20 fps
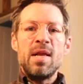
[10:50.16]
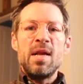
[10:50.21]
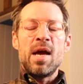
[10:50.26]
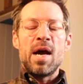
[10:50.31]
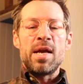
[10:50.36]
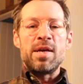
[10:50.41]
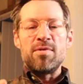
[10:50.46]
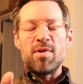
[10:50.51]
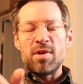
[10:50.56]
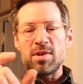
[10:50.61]

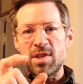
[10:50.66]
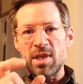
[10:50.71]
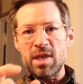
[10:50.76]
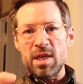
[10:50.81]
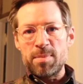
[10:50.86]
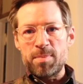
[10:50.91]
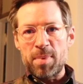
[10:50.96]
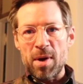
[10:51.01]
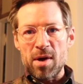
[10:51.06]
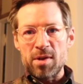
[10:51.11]
and you're also
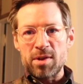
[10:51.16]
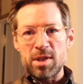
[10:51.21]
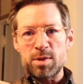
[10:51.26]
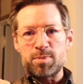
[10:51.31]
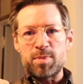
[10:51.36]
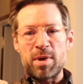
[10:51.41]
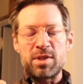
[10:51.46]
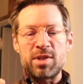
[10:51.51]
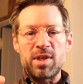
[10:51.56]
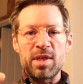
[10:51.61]
going to put on the
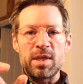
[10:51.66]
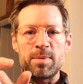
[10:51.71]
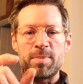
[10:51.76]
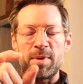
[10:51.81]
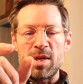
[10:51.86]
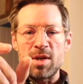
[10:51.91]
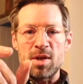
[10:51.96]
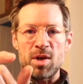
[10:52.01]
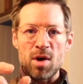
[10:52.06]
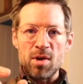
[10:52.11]
spreadsheet, you're going to
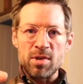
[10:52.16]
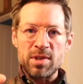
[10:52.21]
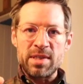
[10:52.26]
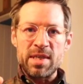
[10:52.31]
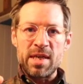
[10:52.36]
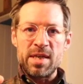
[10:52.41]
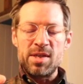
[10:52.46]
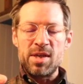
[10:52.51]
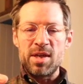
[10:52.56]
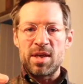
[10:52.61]
put your costs in.